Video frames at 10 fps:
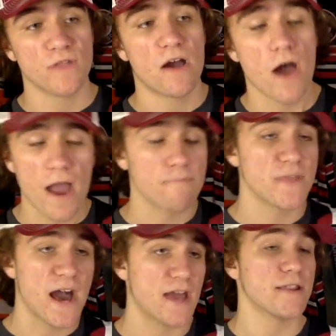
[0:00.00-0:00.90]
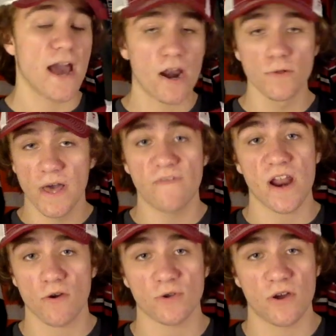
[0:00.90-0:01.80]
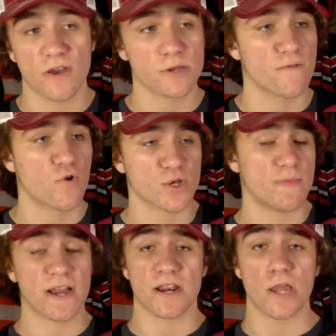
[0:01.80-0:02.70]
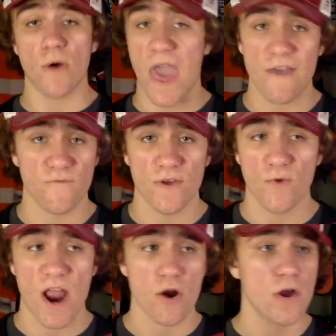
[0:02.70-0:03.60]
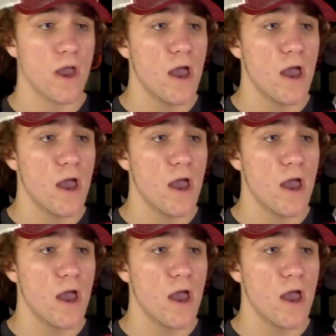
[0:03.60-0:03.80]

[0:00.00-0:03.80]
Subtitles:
Now, I don't live in Arizona, so of course I'm not going to know everywhere.